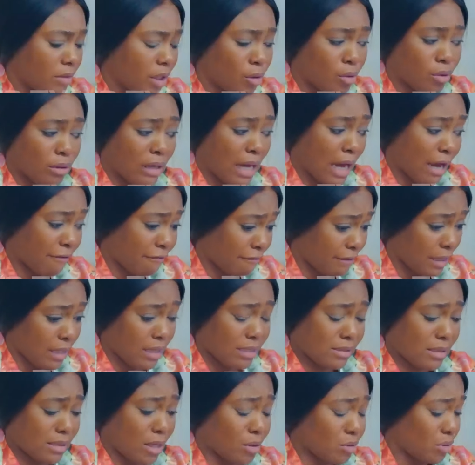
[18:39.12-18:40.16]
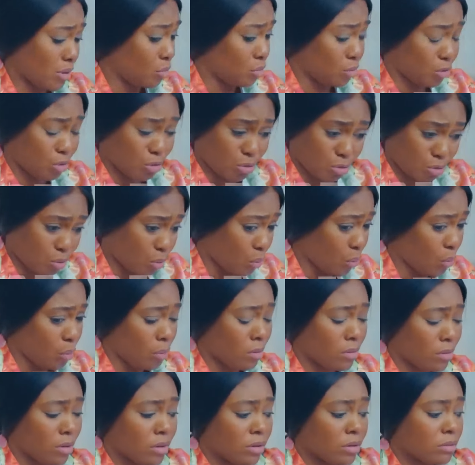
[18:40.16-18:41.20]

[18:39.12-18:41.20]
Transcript: Thank God I have father's house. I'll just go.